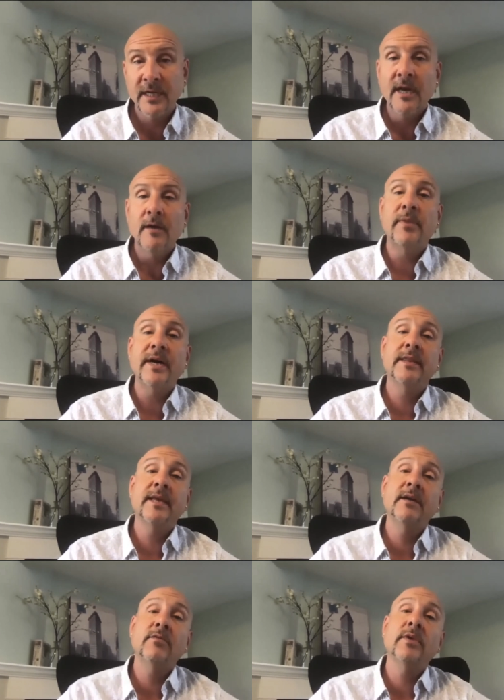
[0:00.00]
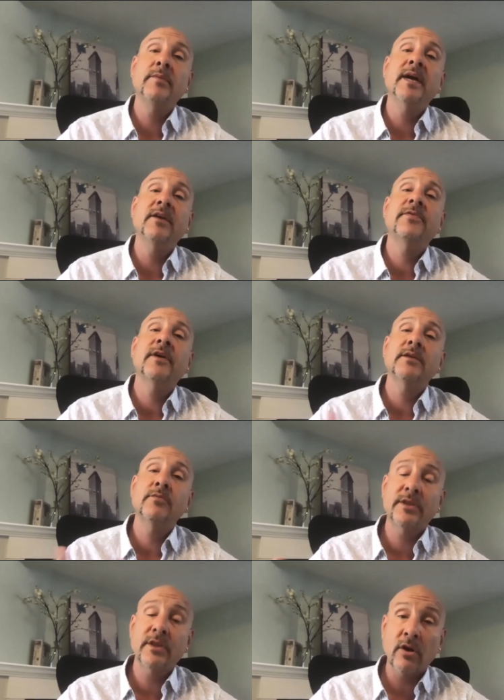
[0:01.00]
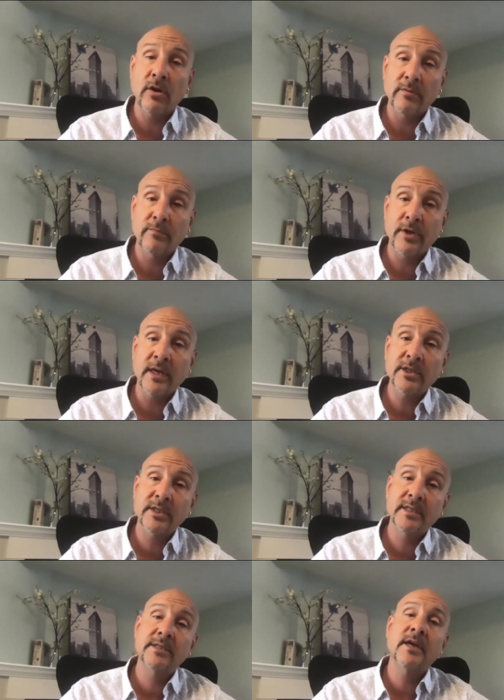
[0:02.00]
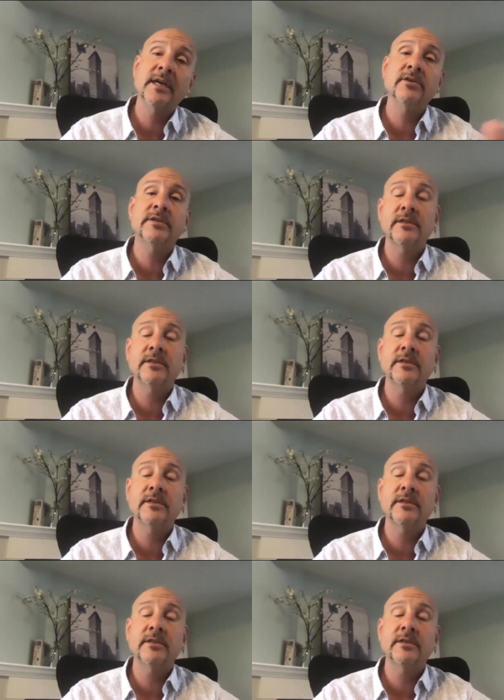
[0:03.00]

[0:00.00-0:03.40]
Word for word: but then we might find with the art production designers and the